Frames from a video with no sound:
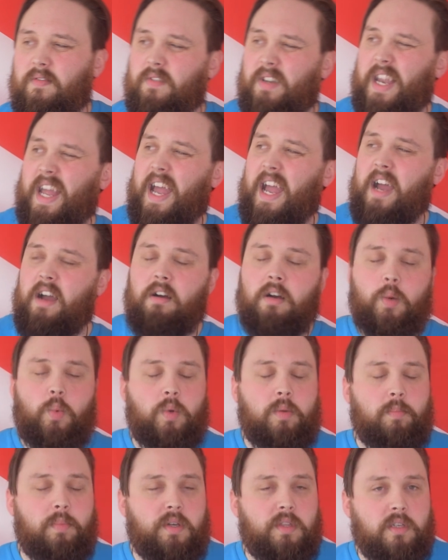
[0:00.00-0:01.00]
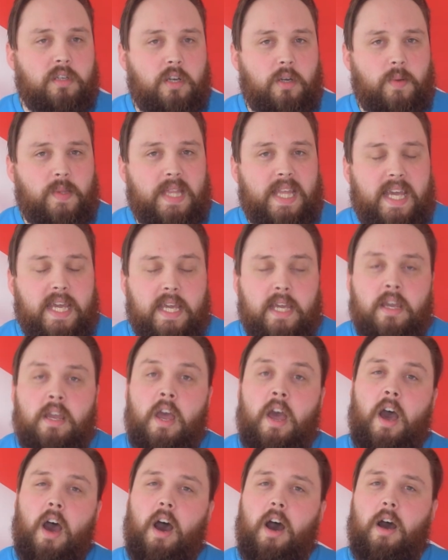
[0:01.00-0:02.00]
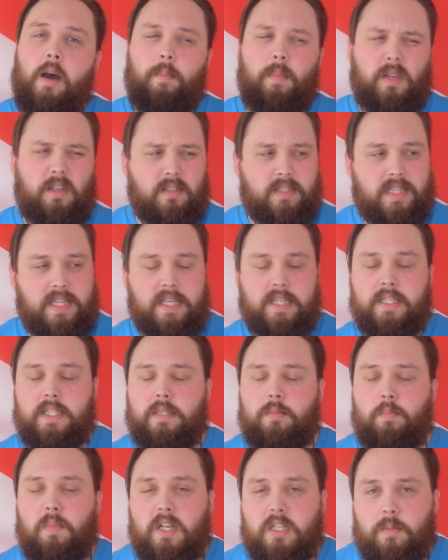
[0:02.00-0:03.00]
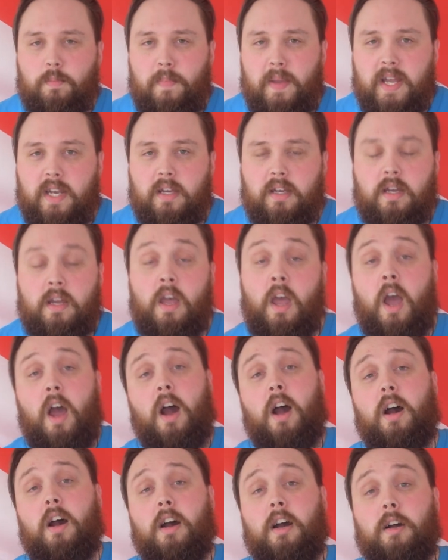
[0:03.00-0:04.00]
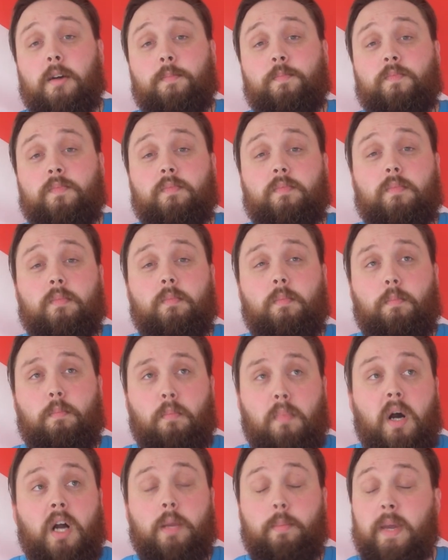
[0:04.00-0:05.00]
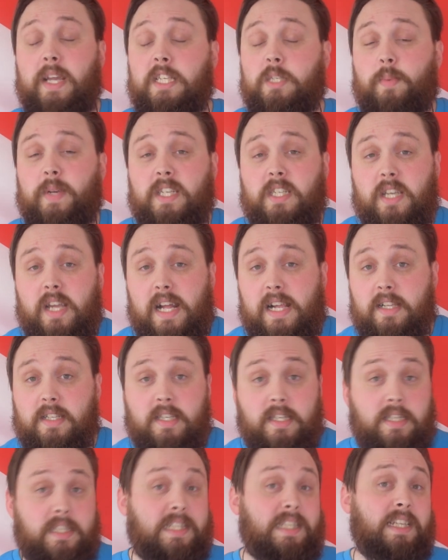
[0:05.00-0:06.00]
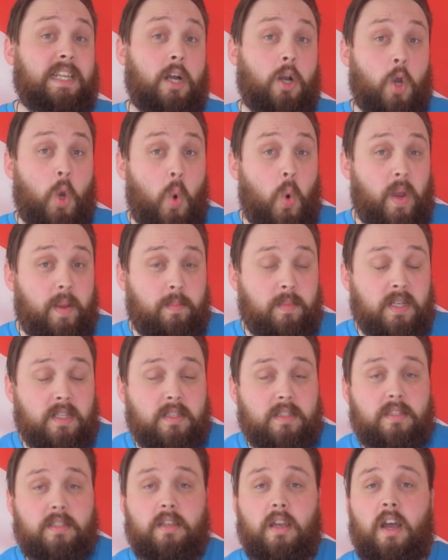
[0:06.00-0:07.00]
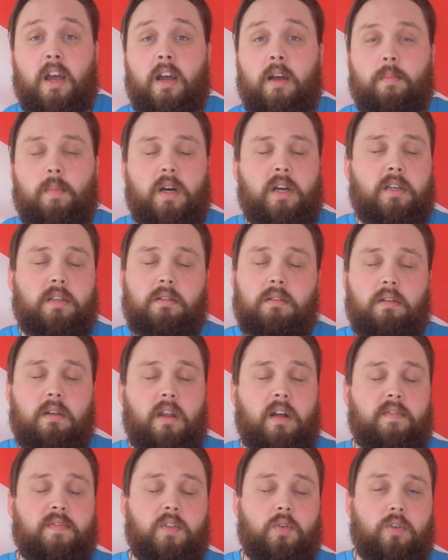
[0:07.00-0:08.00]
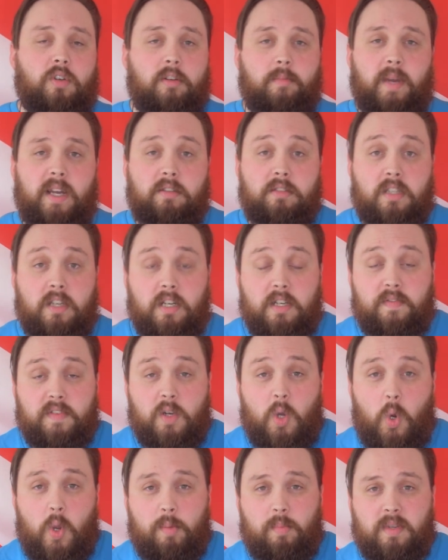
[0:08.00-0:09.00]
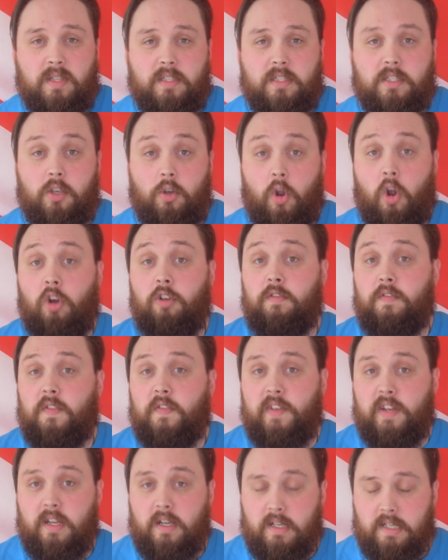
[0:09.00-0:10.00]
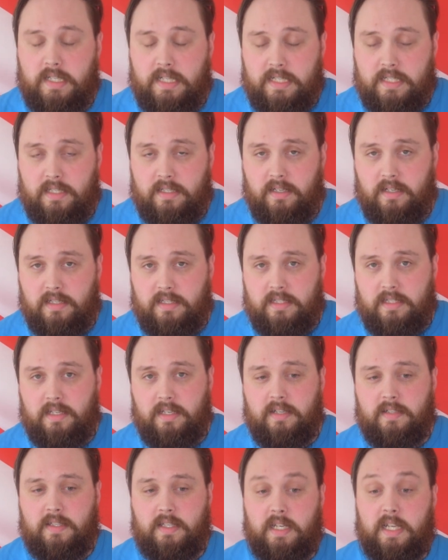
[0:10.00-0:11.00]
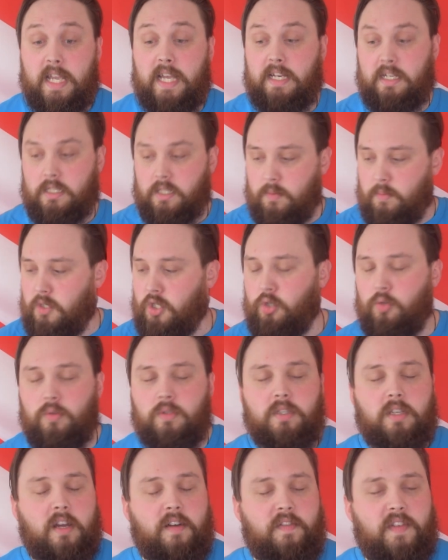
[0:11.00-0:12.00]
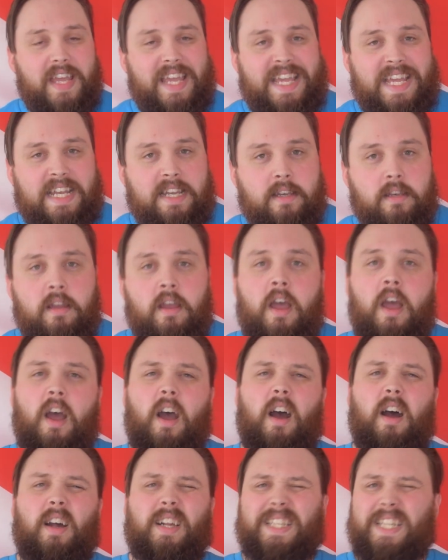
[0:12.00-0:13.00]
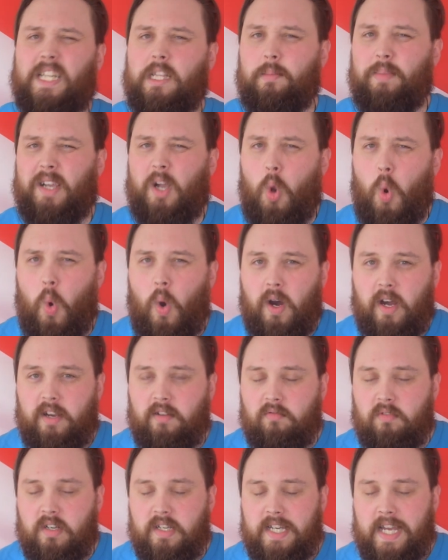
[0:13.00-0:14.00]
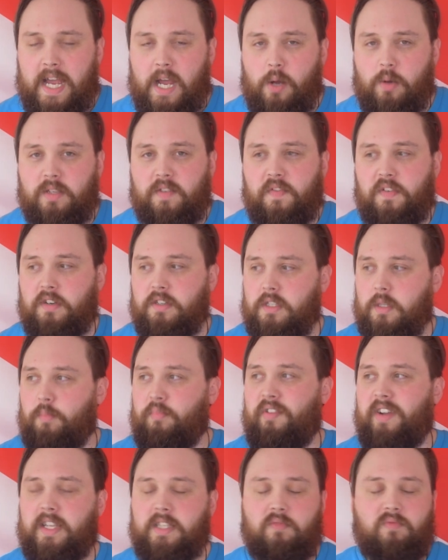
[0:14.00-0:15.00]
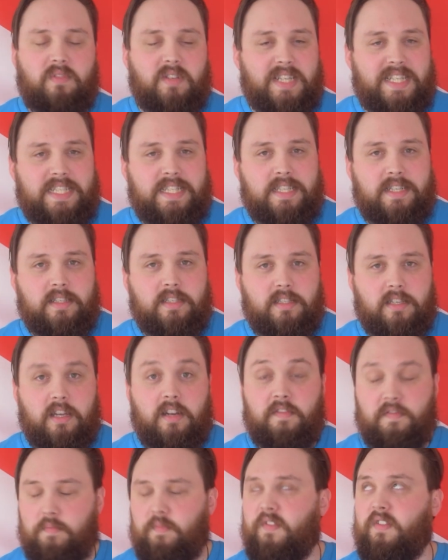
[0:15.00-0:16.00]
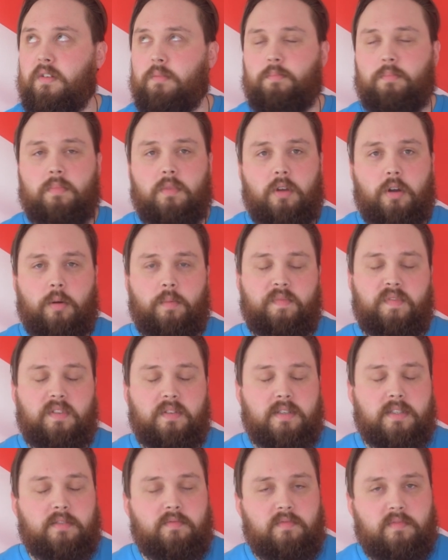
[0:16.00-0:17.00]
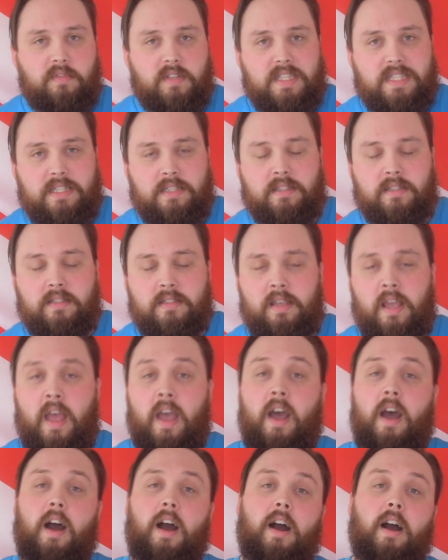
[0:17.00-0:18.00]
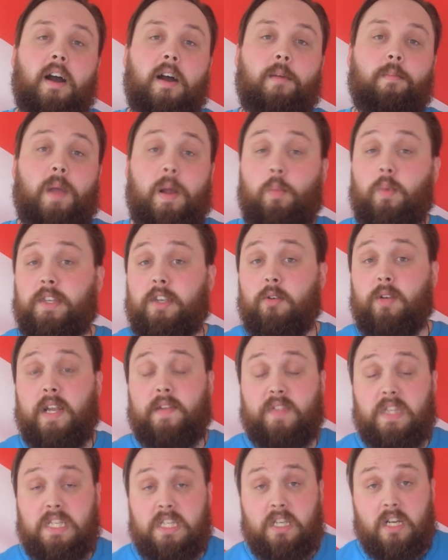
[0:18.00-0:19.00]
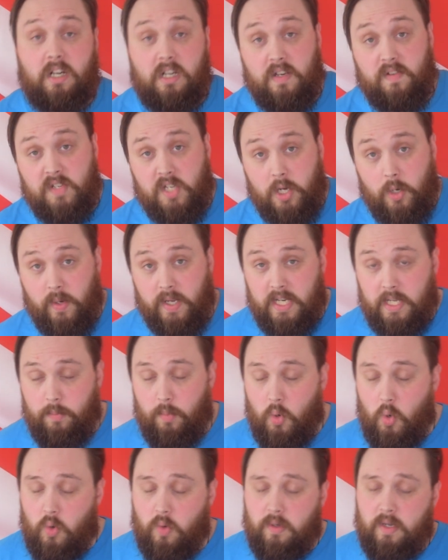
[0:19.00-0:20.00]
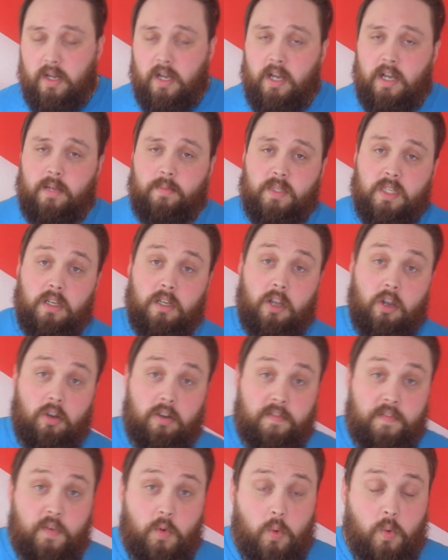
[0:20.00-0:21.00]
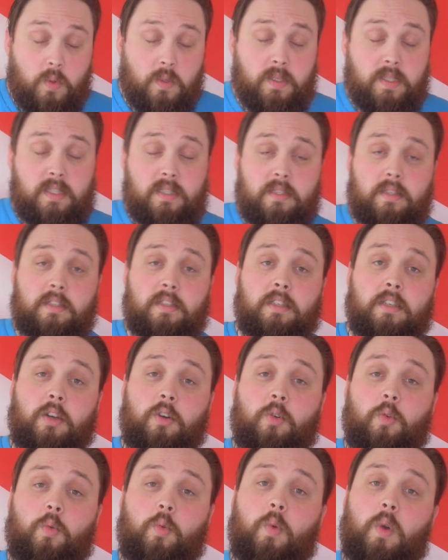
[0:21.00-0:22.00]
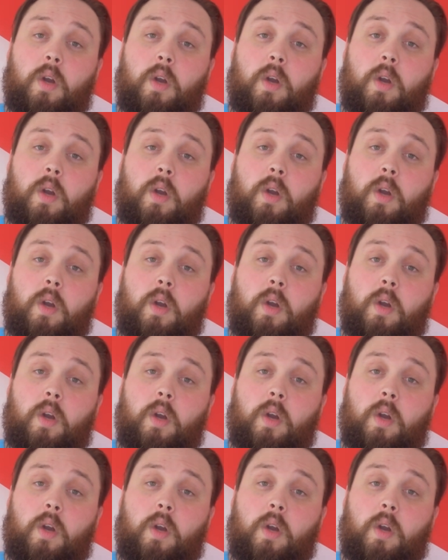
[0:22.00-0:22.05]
now I wouldn't bother going there because this is much better. My main speciality is in equipment. I love talking about dive equipment, so hopefully I'm going to start sort of getting some new stuff in. It's a little bit quiet right now as far as the brands releasing stuff for obvious reasons, and we don't have the dive show anymore sort of going forwards, so